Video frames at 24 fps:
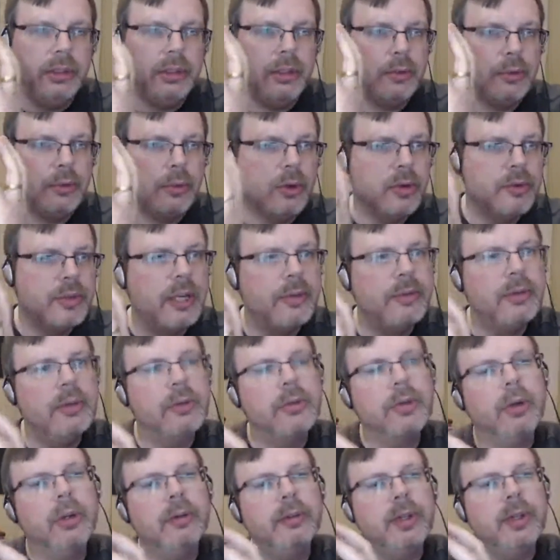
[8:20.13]
The dwarves have
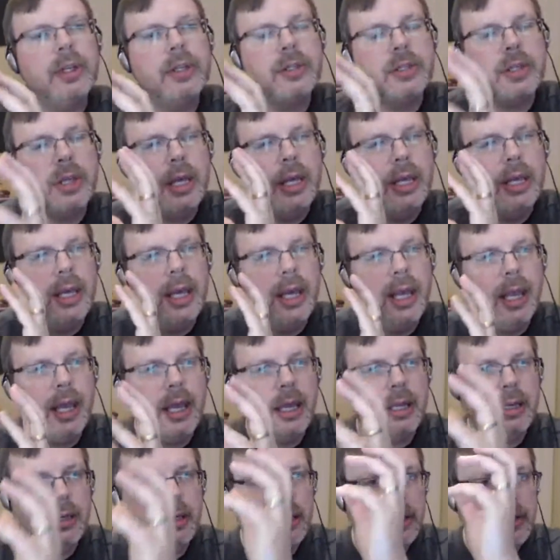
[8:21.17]
control of this,
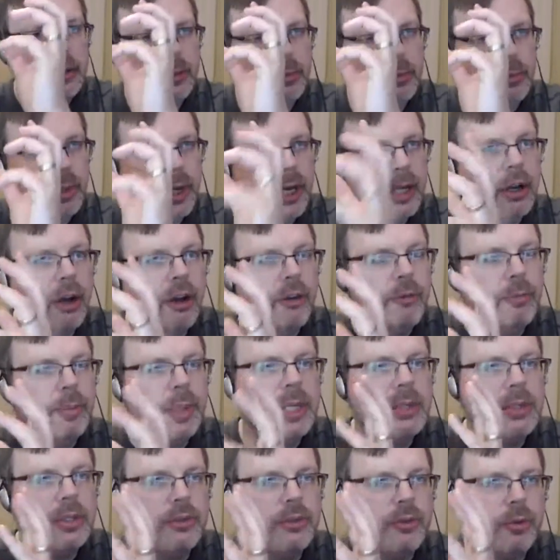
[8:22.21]
and you break off
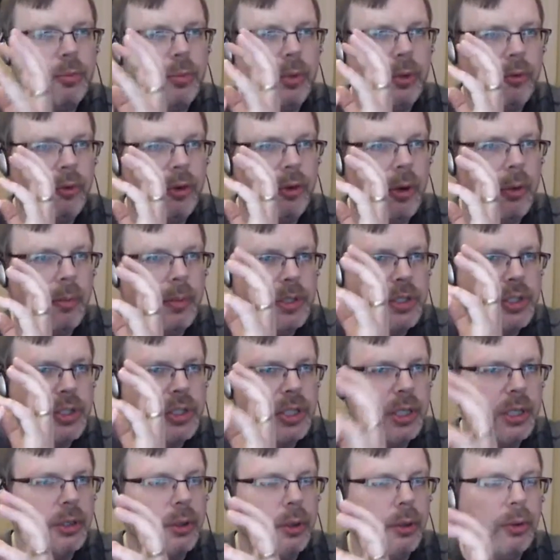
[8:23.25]
pieces from a
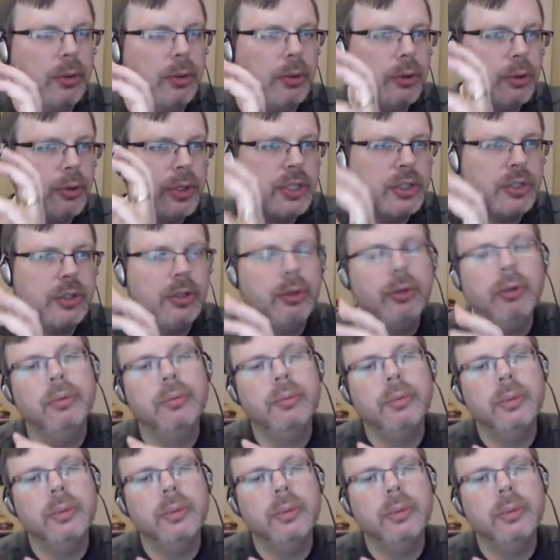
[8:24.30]
single crystal,